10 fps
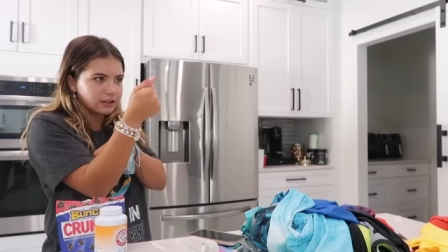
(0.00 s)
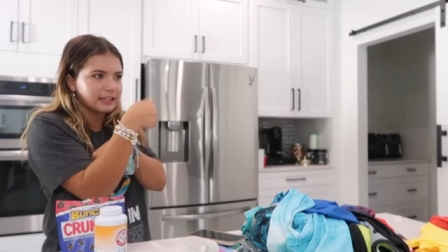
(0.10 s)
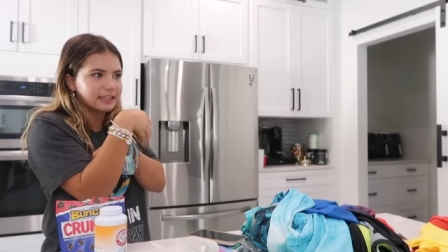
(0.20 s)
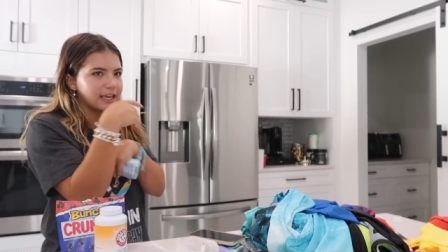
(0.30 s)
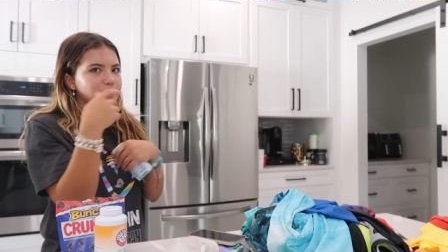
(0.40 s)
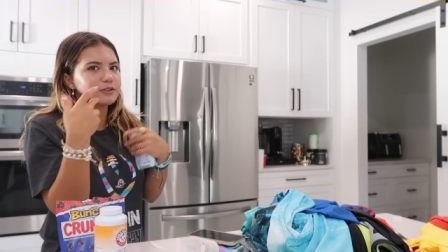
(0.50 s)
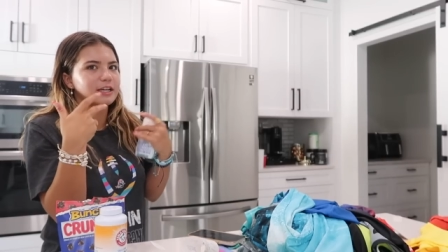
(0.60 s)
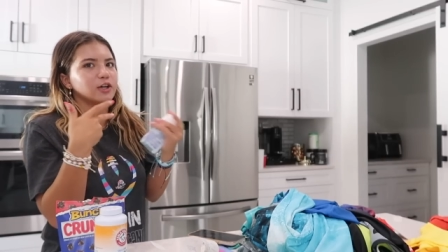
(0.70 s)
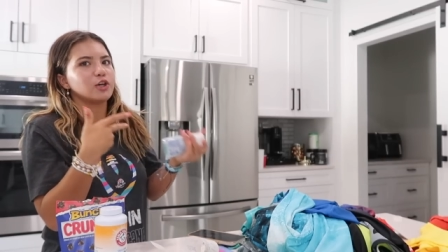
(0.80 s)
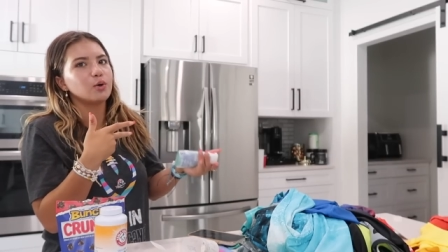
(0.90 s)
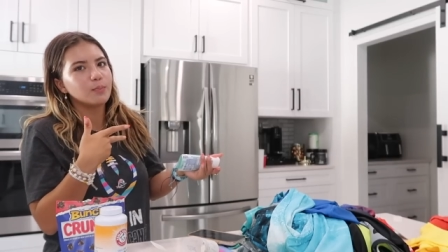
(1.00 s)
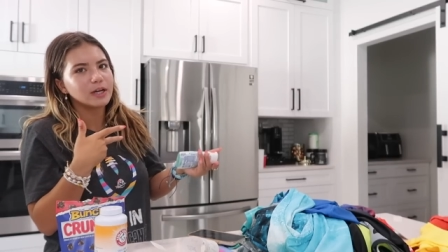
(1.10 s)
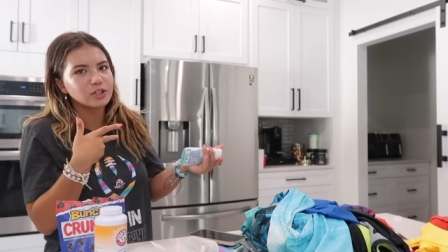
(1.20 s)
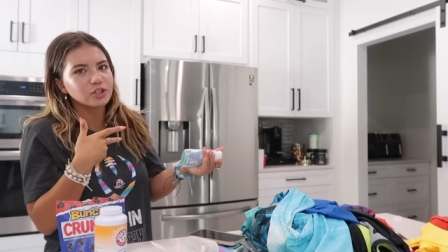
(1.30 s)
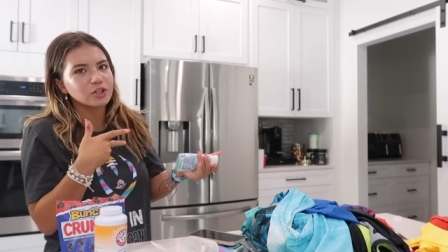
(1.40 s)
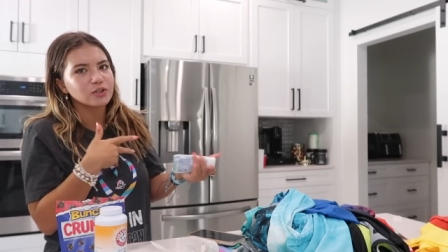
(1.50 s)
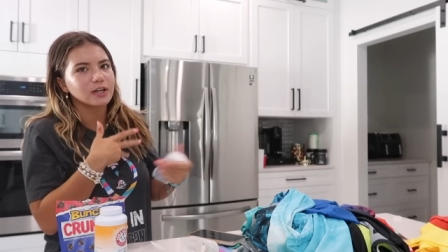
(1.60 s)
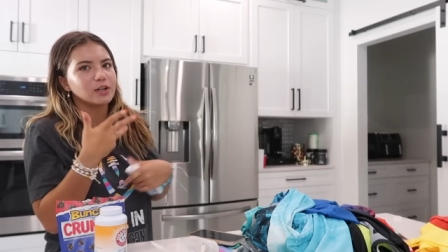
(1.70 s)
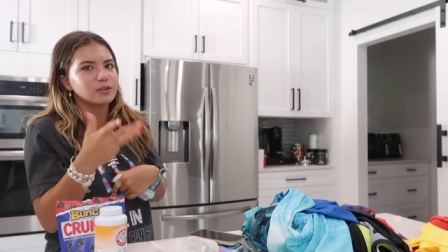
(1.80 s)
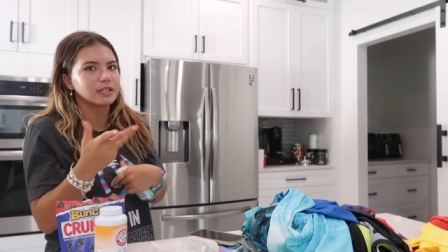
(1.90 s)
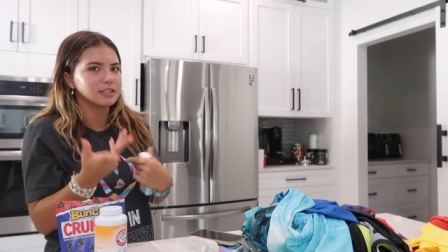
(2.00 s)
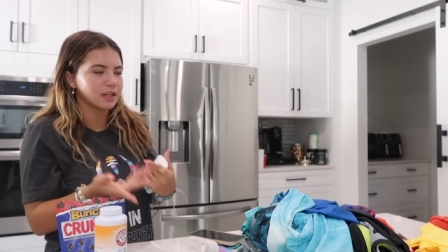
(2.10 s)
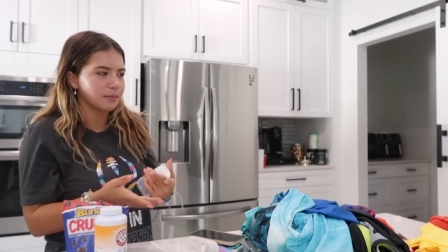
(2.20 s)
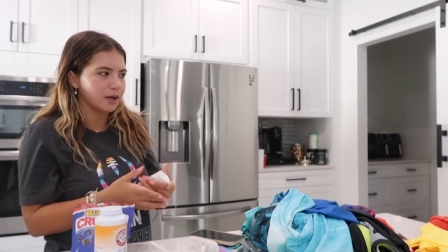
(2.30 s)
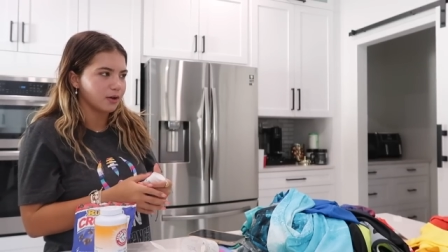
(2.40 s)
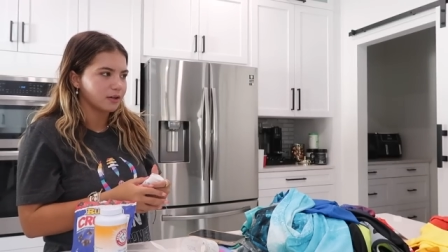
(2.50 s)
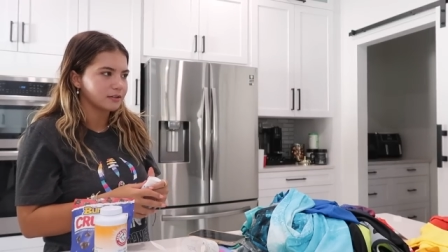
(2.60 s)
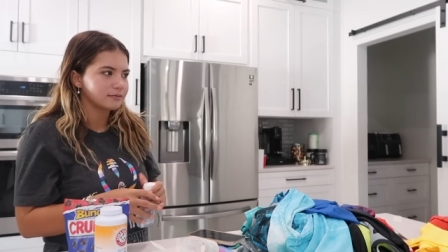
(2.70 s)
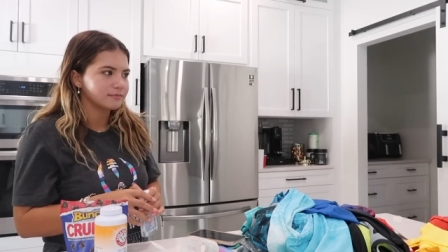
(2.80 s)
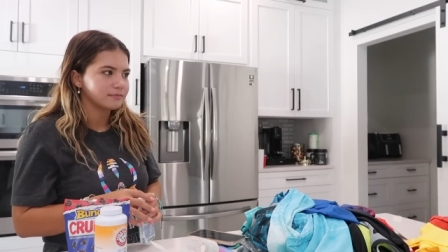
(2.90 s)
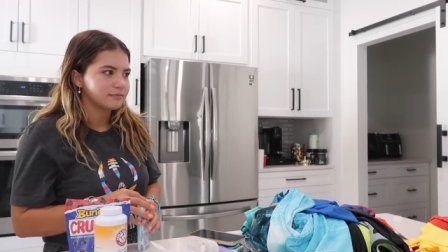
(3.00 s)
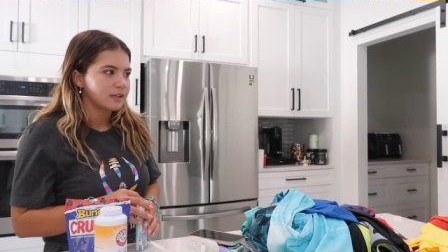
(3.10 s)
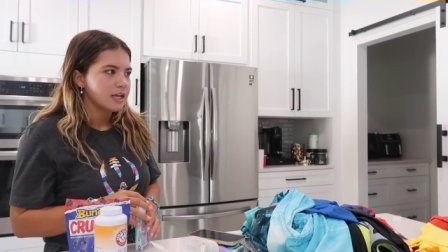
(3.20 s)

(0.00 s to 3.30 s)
Like, the candle, take a cute picture so I can use it as a thumbnail. Okay.